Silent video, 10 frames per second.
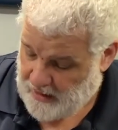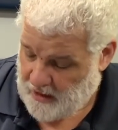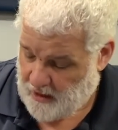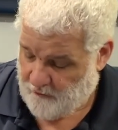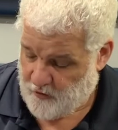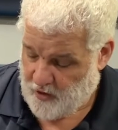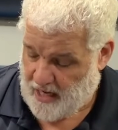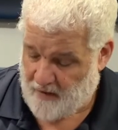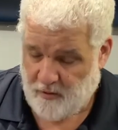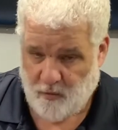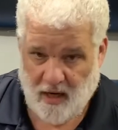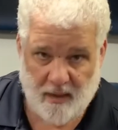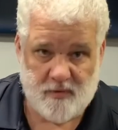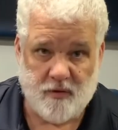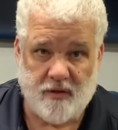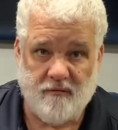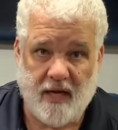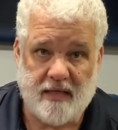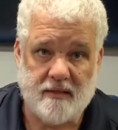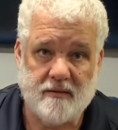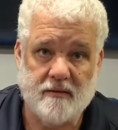if you're having problems with the vent,